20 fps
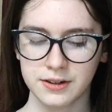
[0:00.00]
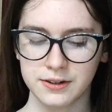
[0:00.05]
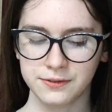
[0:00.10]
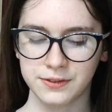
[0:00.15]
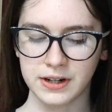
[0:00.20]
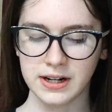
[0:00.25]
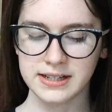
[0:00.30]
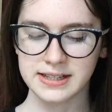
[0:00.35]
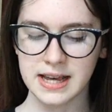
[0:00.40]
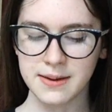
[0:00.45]

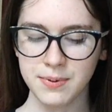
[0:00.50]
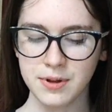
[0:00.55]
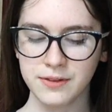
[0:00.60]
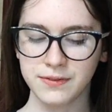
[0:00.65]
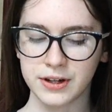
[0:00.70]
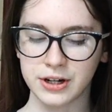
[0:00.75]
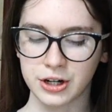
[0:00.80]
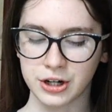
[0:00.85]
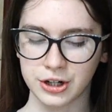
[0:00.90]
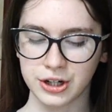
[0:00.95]
For an example
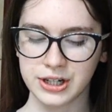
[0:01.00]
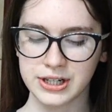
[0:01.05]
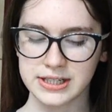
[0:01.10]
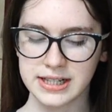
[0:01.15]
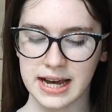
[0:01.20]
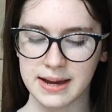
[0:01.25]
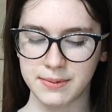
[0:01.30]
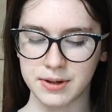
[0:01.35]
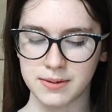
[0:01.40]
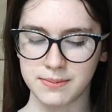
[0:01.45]
of a current
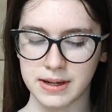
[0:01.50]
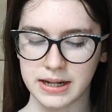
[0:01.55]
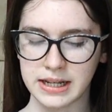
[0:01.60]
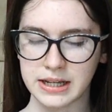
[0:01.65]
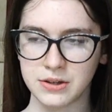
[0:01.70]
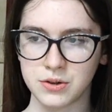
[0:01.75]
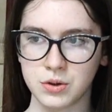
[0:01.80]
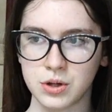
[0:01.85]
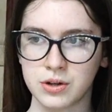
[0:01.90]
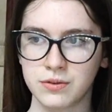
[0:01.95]
type committee,
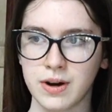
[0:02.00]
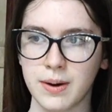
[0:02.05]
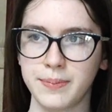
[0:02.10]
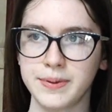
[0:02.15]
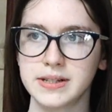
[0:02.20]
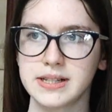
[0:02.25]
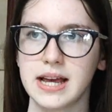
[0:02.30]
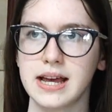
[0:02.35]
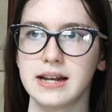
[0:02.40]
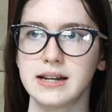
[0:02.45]
you could
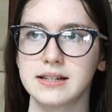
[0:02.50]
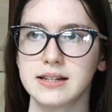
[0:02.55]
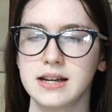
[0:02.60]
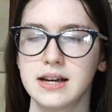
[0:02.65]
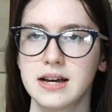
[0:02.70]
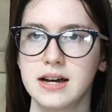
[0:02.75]
represent